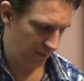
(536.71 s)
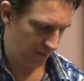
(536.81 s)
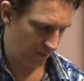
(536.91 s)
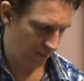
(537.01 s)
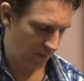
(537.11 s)

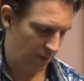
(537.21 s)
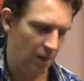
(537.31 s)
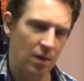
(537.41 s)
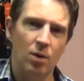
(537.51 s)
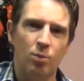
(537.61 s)

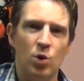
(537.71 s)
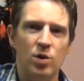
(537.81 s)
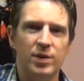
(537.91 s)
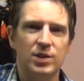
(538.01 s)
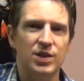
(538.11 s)

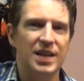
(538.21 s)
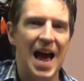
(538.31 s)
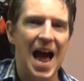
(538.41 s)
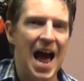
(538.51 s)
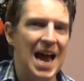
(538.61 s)
move it to
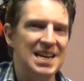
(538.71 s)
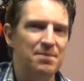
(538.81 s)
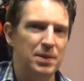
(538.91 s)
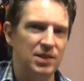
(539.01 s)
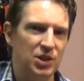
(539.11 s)
the
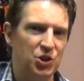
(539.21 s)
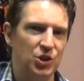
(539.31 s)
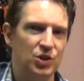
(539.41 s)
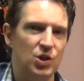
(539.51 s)
A position.